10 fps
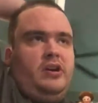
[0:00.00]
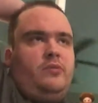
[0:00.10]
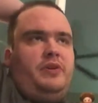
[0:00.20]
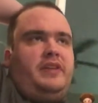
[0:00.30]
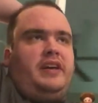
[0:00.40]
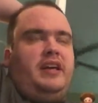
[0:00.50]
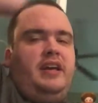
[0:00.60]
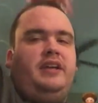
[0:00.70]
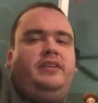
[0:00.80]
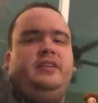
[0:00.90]
with a
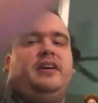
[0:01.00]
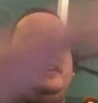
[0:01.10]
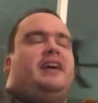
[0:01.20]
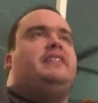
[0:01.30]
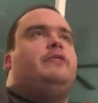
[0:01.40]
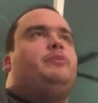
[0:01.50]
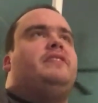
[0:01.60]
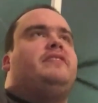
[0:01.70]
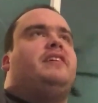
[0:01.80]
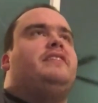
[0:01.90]
kid, and they've been
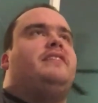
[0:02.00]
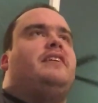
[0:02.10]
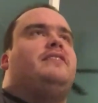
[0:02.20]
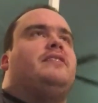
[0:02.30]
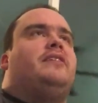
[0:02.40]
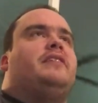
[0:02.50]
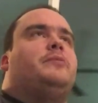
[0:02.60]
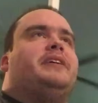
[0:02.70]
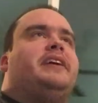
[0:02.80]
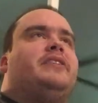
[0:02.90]
stuck inside so long they're
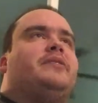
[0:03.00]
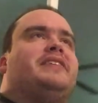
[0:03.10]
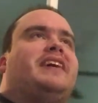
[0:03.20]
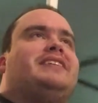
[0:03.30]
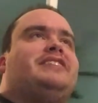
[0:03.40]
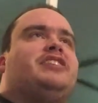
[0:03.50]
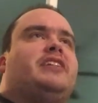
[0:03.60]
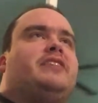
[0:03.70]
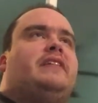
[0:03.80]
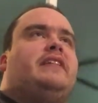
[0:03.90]
beginning to resent each
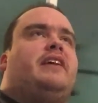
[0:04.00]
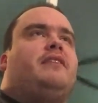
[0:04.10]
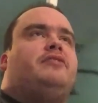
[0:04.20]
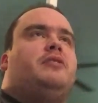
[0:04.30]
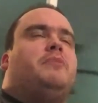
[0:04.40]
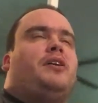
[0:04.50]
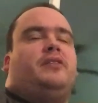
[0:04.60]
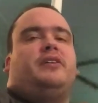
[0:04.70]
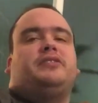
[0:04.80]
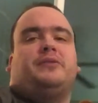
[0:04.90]
other, and then they often
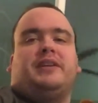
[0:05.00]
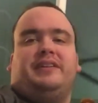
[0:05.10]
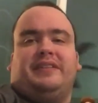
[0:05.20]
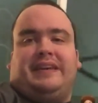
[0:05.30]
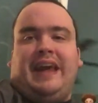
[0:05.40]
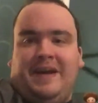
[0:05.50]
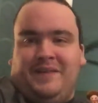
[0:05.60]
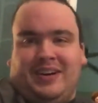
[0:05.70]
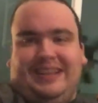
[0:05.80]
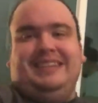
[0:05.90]
monologue directly to the
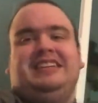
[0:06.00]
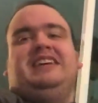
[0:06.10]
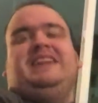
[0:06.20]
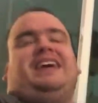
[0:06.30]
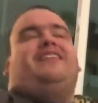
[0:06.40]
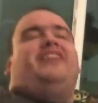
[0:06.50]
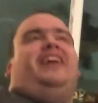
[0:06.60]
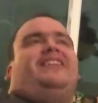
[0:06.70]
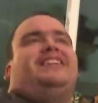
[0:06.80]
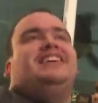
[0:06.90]
camera
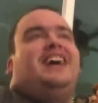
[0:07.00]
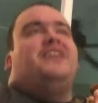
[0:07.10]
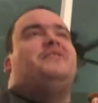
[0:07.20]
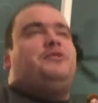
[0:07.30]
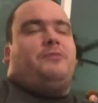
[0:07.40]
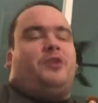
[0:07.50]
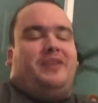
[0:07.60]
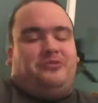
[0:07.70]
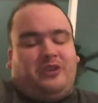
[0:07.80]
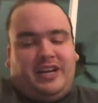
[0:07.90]
about... it's quite
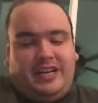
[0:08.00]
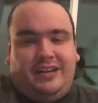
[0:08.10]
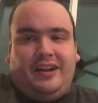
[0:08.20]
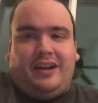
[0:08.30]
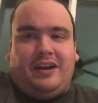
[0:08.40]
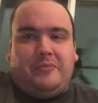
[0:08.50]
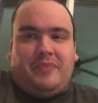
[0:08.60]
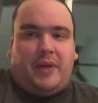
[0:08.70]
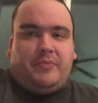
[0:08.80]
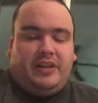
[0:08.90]
funny. I'm
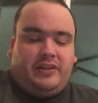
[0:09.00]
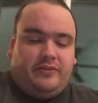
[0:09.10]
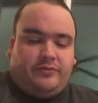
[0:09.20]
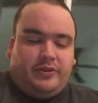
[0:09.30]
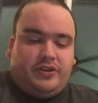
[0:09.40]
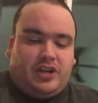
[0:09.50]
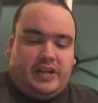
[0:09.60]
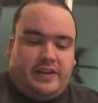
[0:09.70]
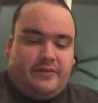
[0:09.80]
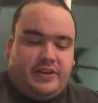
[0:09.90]
really looking forward to checking
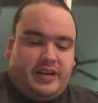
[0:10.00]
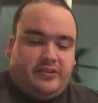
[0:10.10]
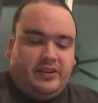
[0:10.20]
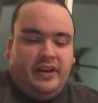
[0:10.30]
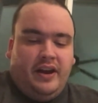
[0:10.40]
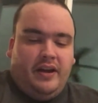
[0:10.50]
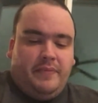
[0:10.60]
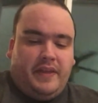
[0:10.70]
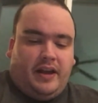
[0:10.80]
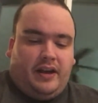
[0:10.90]
that one out.
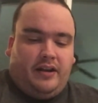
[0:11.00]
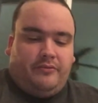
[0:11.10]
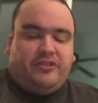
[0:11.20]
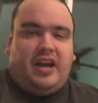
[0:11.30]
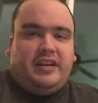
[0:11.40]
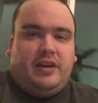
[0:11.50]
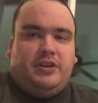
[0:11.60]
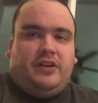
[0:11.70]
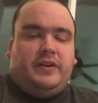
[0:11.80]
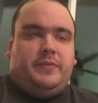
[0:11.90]
Flag Day, we
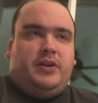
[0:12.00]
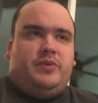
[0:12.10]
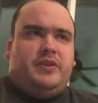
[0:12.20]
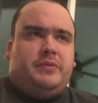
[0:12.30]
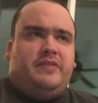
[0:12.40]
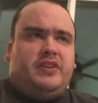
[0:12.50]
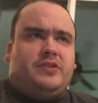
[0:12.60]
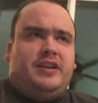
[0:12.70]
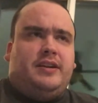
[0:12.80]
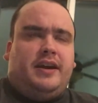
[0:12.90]
talked about it with, I believe, the
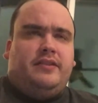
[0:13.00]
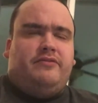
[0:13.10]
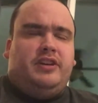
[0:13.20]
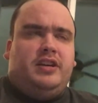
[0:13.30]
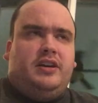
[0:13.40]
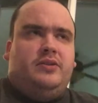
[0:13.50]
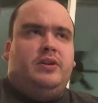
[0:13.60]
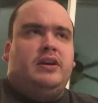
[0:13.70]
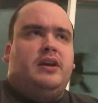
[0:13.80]
Green Knight video.